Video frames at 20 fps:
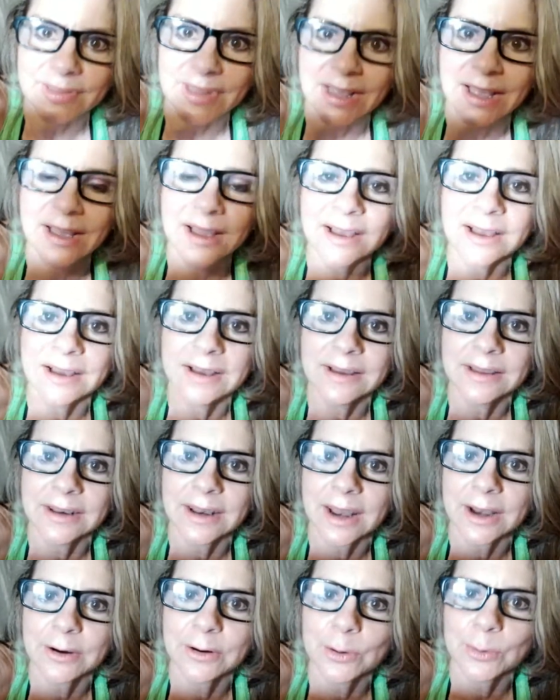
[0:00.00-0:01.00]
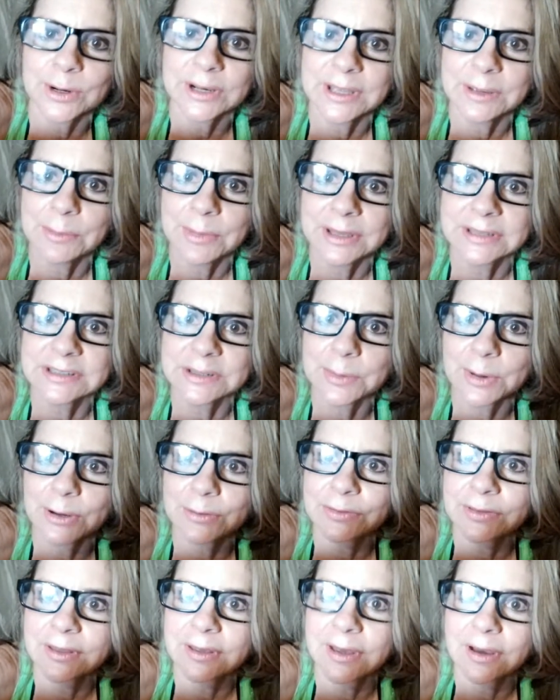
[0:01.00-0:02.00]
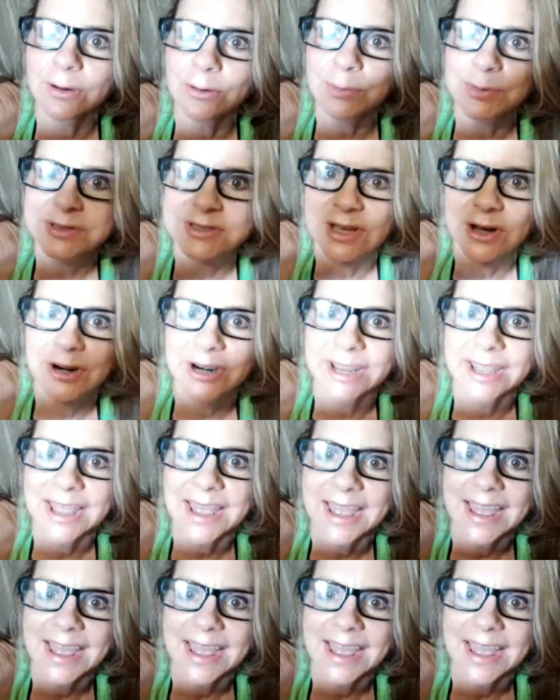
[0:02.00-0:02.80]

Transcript: I don't know what he meant about the, oops, sorry.